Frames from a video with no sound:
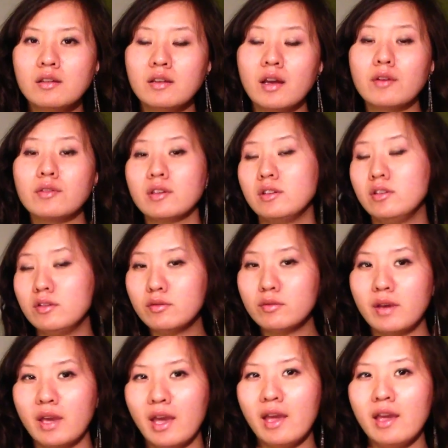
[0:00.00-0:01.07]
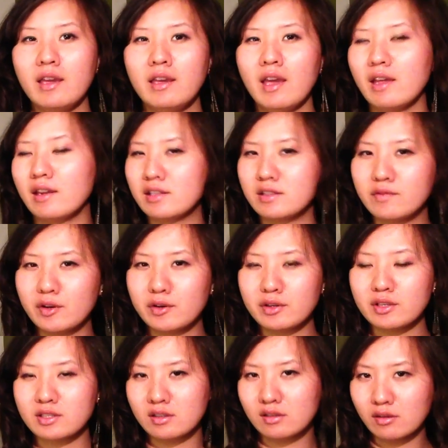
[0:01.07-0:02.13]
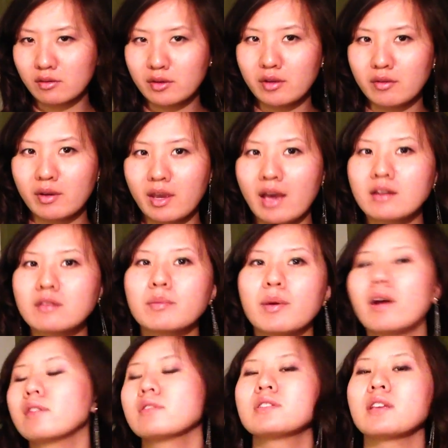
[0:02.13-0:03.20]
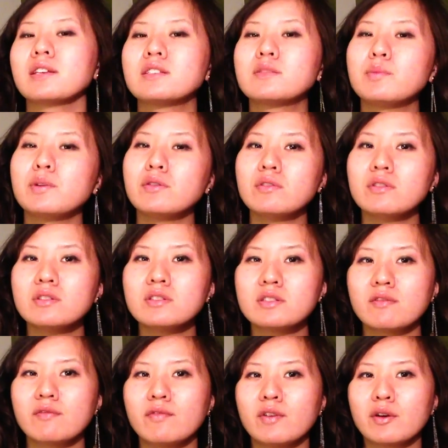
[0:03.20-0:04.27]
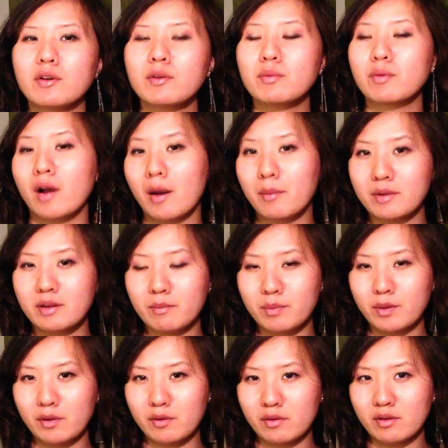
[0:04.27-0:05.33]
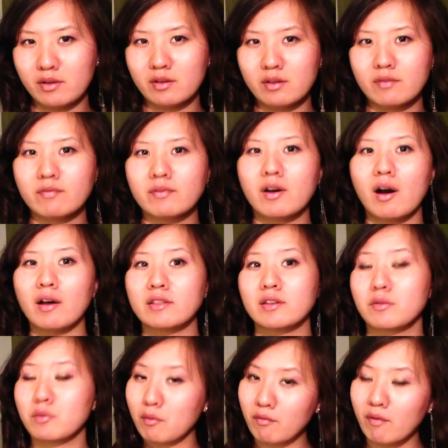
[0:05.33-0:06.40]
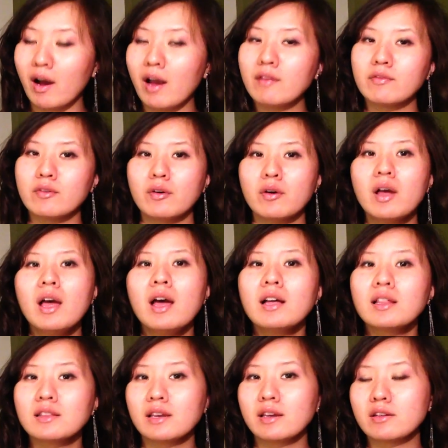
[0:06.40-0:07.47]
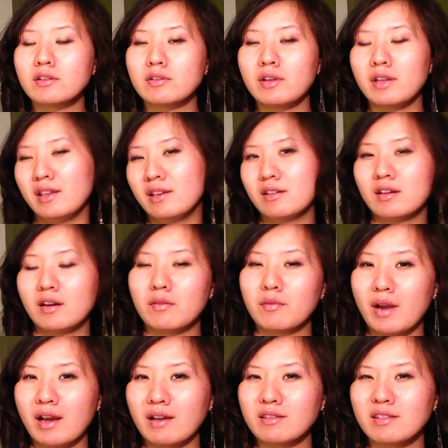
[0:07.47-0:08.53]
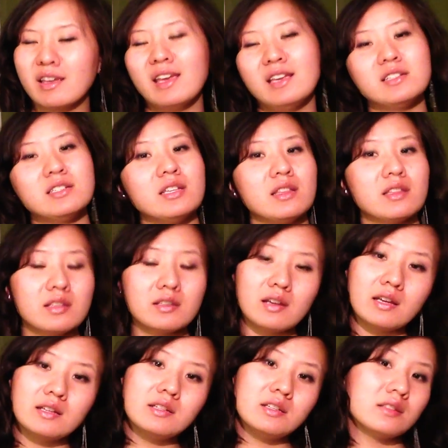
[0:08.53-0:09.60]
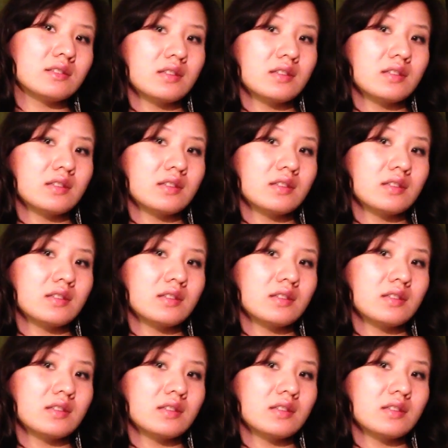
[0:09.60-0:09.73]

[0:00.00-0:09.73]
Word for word: Now, the UK and its various colonial counterparts experienced a very prominent period of Gothic revival later in around the 18th and 19th